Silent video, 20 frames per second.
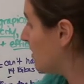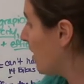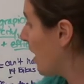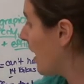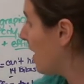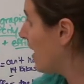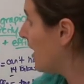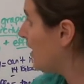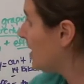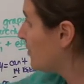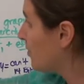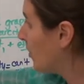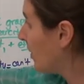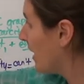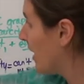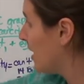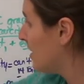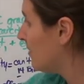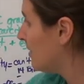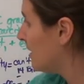So at any
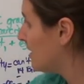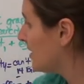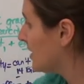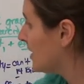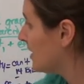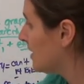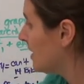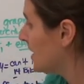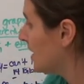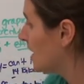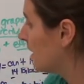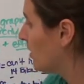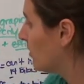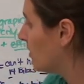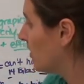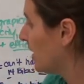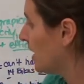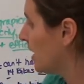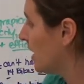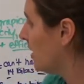point, A, B, C, D,
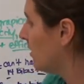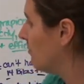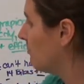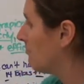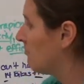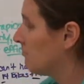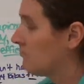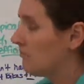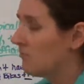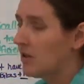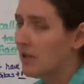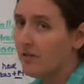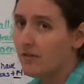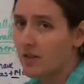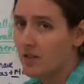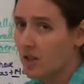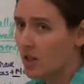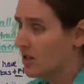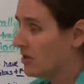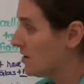or E,
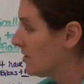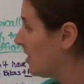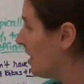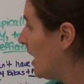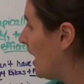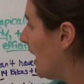efficient.